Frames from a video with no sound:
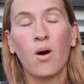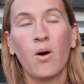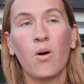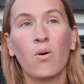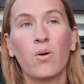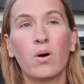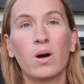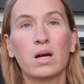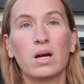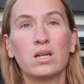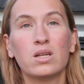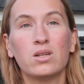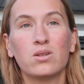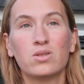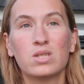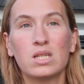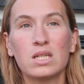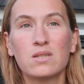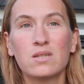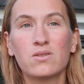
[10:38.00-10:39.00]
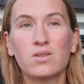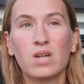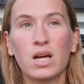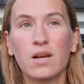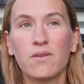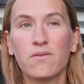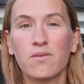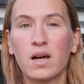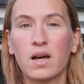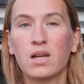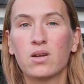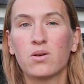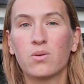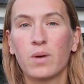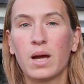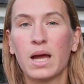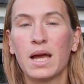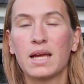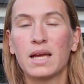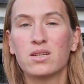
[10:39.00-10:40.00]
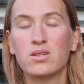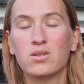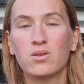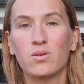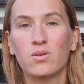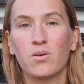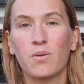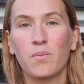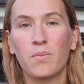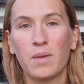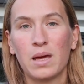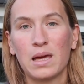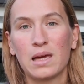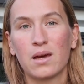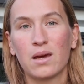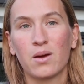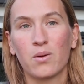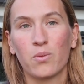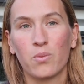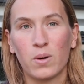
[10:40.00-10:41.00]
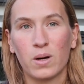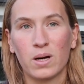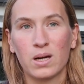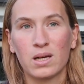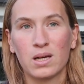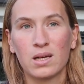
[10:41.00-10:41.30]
or just try to find a way to make it work,